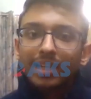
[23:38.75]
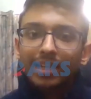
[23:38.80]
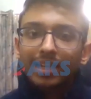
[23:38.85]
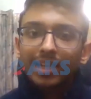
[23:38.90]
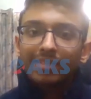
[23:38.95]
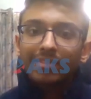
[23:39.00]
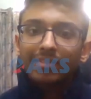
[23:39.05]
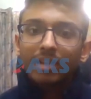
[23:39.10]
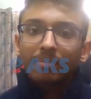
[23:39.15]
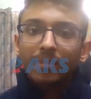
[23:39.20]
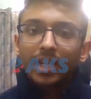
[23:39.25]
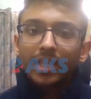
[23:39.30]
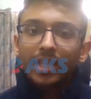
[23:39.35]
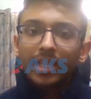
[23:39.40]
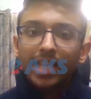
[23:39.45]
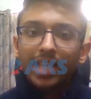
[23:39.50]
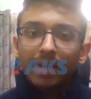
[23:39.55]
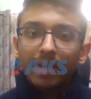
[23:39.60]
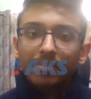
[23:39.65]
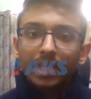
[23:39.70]
personality
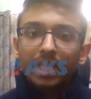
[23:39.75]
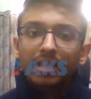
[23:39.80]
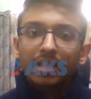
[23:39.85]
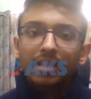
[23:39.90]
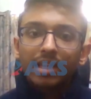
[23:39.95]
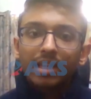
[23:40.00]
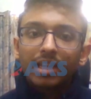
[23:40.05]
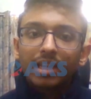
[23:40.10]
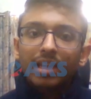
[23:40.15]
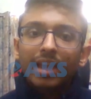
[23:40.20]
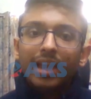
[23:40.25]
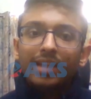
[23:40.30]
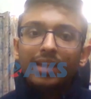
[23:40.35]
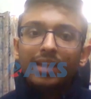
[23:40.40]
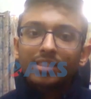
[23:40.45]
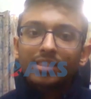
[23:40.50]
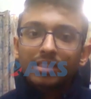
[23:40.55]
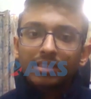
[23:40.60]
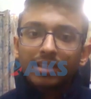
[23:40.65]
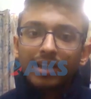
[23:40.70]
development is happening.
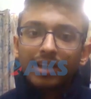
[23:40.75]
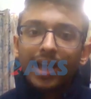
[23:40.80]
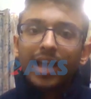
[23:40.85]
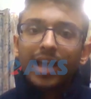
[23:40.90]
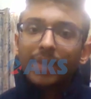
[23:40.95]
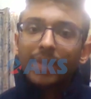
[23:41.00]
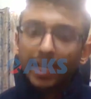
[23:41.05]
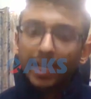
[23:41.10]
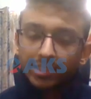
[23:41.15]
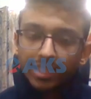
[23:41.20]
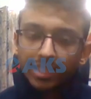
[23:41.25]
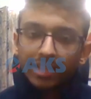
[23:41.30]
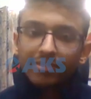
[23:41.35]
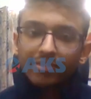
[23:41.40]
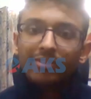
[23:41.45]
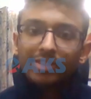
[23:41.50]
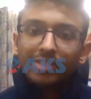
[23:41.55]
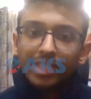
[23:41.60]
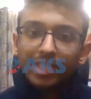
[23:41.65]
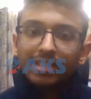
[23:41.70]
And sir, I
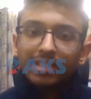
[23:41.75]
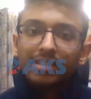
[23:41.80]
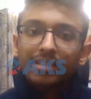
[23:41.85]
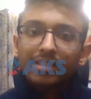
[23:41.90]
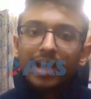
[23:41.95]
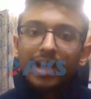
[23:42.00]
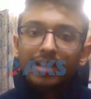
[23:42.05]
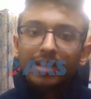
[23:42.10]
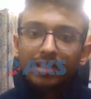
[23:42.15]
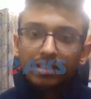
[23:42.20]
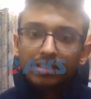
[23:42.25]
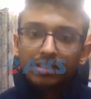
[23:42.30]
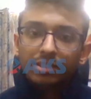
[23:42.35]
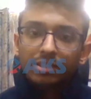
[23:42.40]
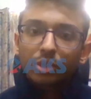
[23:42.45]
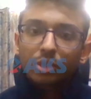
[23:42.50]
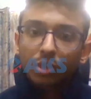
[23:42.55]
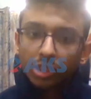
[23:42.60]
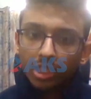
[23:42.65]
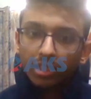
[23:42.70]
myself have seen that
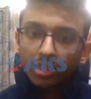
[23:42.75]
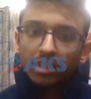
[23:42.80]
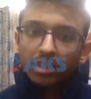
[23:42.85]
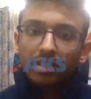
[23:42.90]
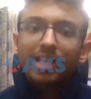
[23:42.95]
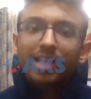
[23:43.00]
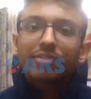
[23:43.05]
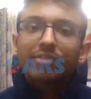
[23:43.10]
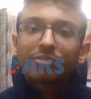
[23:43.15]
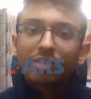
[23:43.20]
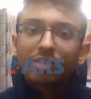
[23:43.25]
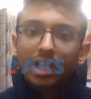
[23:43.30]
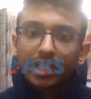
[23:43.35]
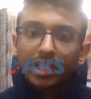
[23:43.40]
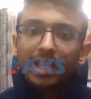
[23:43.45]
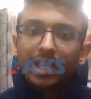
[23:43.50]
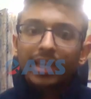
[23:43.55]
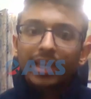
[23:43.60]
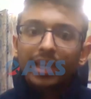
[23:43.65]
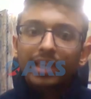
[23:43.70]

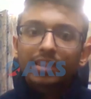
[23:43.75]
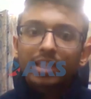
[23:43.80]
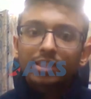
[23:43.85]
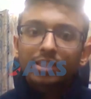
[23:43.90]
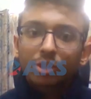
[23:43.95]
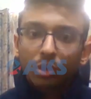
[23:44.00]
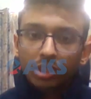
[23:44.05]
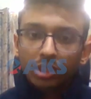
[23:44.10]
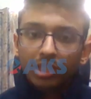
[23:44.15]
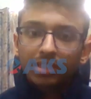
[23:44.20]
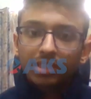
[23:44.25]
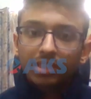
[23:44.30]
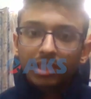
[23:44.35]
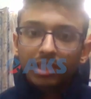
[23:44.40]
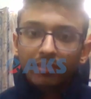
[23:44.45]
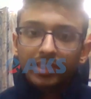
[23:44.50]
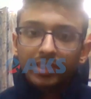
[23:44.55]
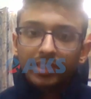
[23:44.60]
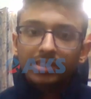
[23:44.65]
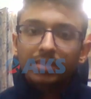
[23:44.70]
working in the social
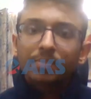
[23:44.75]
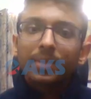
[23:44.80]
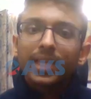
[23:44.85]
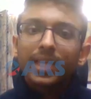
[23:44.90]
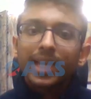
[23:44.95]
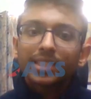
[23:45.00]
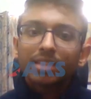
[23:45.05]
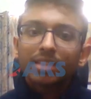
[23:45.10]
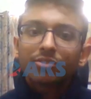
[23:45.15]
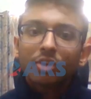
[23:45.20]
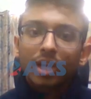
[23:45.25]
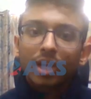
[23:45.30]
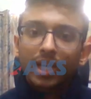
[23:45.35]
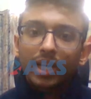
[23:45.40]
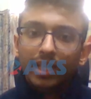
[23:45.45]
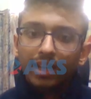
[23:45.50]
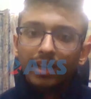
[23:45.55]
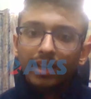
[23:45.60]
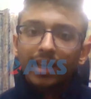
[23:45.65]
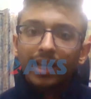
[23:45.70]
service simply as a
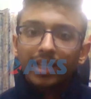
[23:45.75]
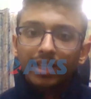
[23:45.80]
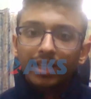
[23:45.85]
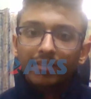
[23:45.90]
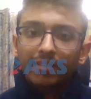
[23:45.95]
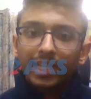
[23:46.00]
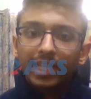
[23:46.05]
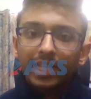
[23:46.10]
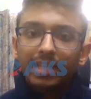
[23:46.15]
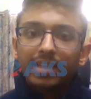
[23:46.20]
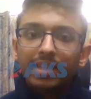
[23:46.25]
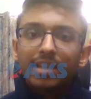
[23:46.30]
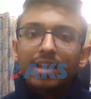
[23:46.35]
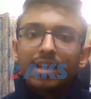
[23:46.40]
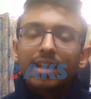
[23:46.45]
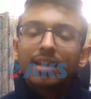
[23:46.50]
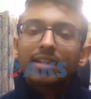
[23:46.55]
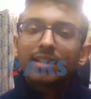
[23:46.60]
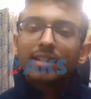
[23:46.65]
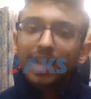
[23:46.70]
volunteering activity
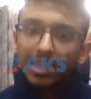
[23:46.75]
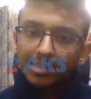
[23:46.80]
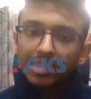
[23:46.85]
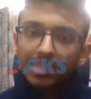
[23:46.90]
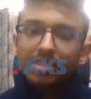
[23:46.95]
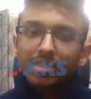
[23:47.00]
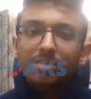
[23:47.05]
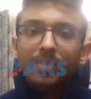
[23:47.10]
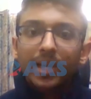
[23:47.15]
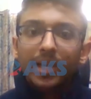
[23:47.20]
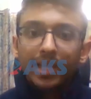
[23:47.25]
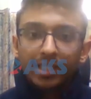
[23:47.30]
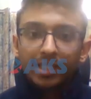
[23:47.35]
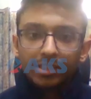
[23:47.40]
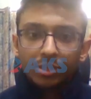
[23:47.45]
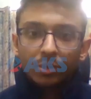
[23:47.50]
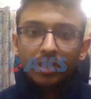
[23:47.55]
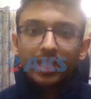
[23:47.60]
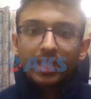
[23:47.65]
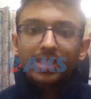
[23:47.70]
does
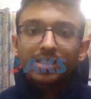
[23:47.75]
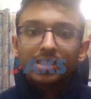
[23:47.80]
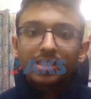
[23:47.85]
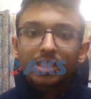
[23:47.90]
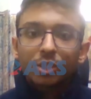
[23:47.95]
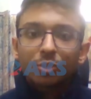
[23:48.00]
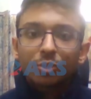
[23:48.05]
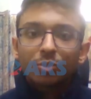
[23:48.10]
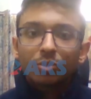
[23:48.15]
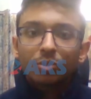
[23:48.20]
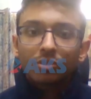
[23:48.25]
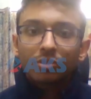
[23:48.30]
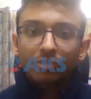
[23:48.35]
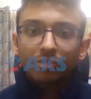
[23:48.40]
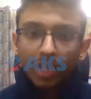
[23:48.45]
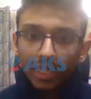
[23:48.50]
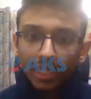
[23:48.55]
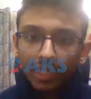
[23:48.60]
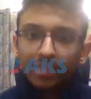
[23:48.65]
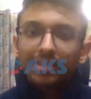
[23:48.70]
inspire students to
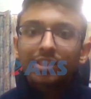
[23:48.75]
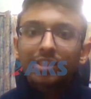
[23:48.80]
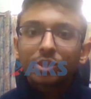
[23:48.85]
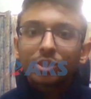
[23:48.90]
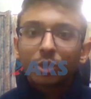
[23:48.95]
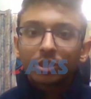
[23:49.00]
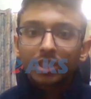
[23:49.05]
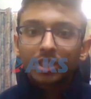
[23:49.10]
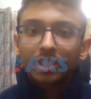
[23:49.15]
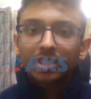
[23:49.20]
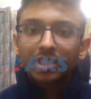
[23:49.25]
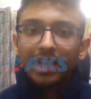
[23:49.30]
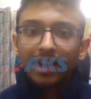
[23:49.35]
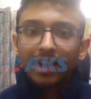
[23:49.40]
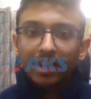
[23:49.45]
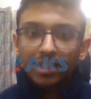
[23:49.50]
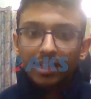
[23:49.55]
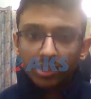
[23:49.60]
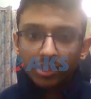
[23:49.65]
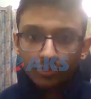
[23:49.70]
work in the social
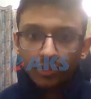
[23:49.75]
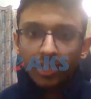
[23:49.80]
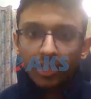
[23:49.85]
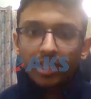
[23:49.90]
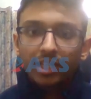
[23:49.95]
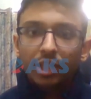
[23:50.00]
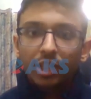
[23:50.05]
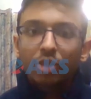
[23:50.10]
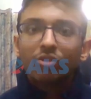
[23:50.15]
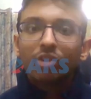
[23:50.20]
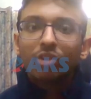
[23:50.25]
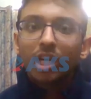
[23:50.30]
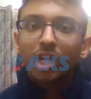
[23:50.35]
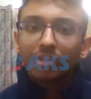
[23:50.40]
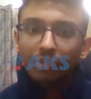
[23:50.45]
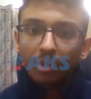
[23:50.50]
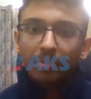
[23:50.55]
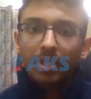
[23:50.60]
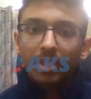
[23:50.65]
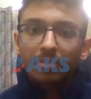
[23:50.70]
sphere, to
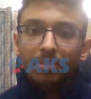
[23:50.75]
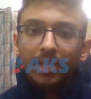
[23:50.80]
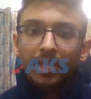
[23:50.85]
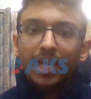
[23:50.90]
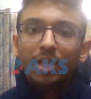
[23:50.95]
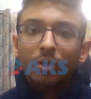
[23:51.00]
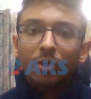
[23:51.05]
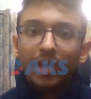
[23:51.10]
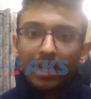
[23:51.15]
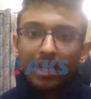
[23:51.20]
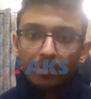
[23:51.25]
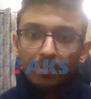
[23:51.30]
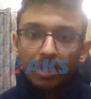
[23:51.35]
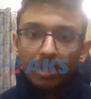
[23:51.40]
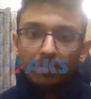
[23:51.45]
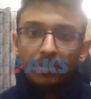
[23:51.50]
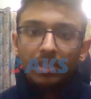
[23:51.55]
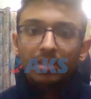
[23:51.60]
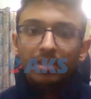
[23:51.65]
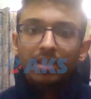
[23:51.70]
work for people and to
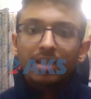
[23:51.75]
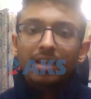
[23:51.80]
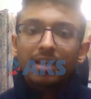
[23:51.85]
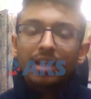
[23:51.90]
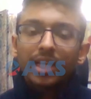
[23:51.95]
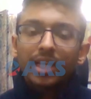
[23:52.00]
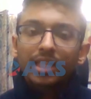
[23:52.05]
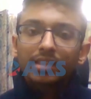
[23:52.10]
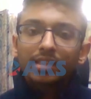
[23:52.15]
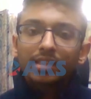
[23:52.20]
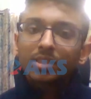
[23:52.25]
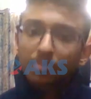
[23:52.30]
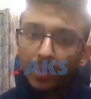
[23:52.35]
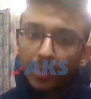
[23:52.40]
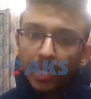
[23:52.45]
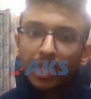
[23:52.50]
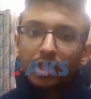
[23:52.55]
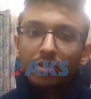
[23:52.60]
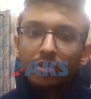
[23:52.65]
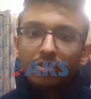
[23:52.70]
help people. The
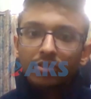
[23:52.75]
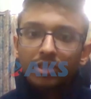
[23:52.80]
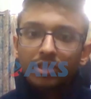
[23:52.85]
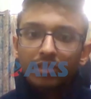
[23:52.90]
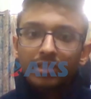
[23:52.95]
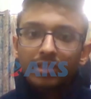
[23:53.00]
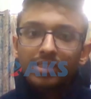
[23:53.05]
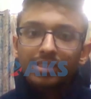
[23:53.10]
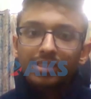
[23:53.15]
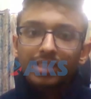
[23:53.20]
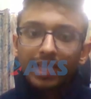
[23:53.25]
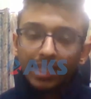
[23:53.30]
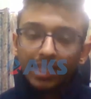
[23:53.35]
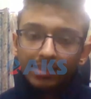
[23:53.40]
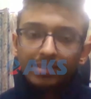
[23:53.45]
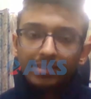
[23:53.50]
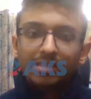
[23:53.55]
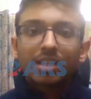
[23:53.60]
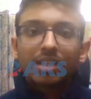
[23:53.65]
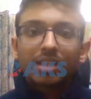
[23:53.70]
spirit of service
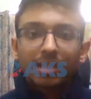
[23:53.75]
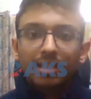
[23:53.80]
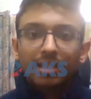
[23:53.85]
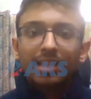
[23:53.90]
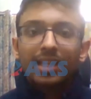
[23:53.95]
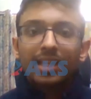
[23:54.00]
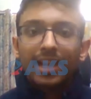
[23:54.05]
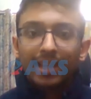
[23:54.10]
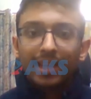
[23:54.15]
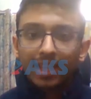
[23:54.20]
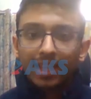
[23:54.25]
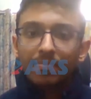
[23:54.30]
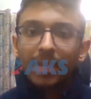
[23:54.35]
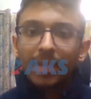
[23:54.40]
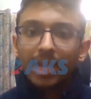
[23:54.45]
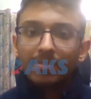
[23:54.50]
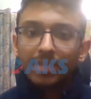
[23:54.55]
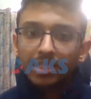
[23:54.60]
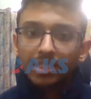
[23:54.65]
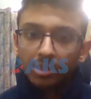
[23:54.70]
is certainly getting
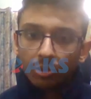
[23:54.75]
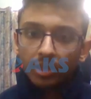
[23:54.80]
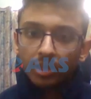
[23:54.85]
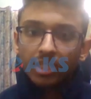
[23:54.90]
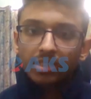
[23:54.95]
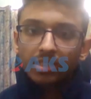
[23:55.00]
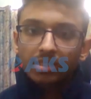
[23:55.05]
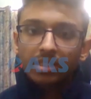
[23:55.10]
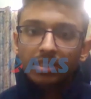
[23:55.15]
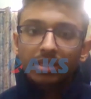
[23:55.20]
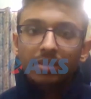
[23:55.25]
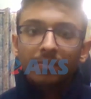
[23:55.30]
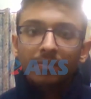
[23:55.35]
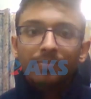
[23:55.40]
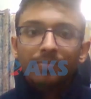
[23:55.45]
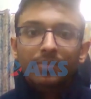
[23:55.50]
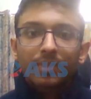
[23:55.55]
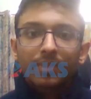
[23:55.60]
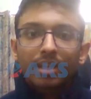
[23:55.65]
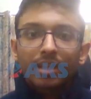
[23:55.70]
imbibed in students, sir.
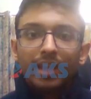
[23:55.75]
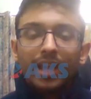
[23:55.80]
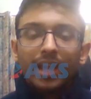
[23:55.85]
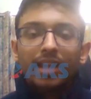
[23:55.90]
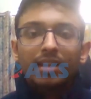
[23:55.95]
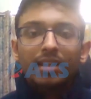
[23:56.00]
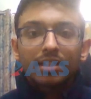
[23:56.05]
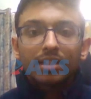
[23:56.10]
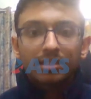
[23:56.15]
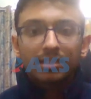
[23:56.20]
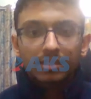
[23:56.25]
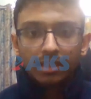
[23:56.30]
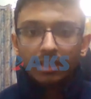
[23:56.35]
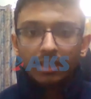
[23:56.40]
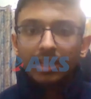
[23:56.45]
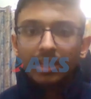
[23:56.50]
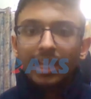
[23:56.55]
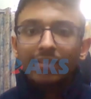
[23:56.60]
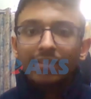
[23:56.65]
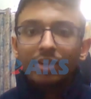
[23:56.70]
And
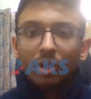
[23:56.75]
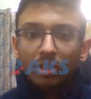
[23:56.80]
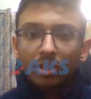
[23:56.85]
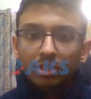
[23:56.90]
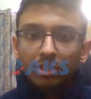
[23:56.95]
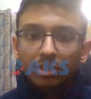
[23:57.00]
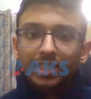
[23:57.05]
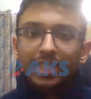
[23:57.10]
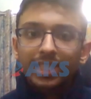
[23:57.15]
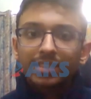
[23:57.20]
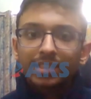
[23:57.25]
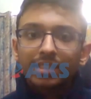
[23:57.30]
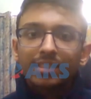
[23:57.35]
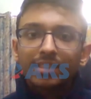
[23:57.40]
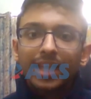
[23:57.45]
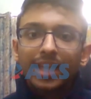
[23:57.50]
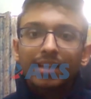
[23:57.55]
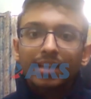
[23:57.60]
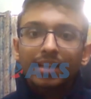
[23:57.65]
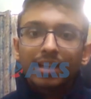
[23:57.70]
thirdly, I would also say,
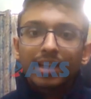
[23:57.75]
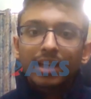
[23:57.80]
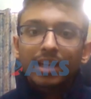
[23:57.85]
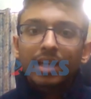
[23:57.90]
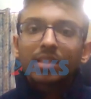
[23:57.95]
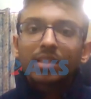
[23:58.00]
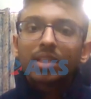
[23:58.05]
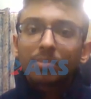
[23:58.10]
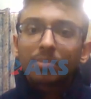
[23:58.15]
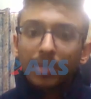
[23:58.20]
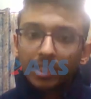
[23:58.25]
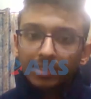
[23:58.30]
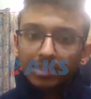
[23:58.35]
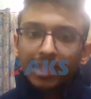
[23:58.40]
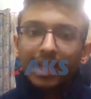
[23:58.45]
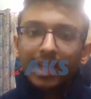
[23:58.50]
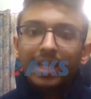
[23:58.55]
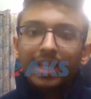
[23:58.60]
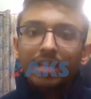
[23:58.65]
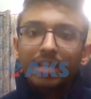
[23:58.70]
sir, that the
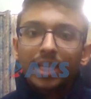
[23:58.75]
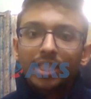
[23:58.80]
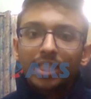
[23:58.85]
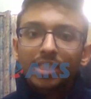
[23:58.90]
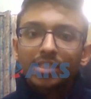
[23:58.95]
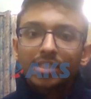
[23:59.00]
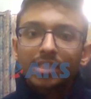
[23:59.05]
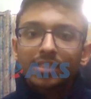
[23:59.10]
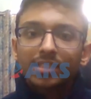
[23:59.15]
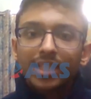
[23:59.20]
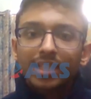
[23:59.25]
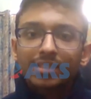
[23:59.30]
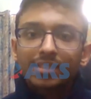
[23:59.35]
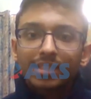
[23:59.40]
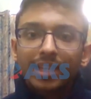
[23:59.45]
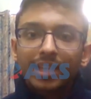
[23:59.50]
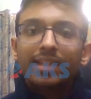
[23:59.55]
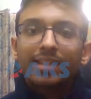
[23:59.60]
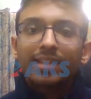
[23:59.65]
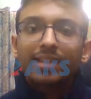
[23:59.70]
personality measures such
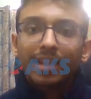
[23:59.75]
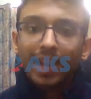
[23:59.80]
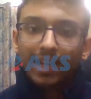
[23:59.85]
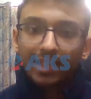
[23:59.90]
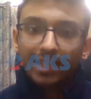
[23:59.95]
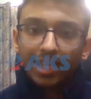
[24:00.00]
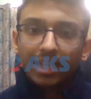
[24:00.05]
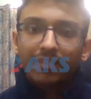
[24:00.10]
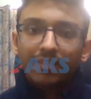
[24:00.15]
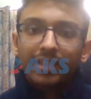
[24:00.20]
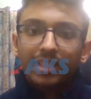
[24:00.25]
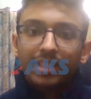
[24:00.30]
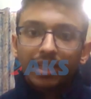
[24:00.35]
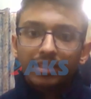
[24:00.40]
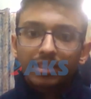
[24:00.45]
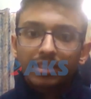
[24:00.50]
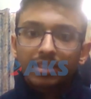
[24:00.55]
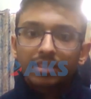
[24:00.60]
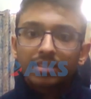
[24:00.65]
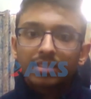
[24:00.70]
as interacting
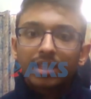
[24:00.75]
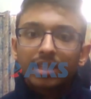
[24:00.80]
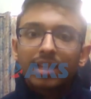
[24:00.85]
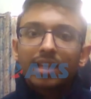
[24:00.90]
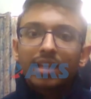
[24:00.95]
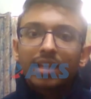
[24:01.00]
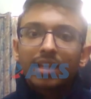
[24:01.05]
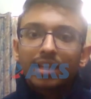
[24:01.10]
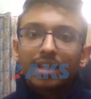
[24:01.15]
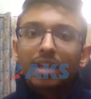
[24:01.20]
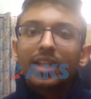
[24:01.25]
with others,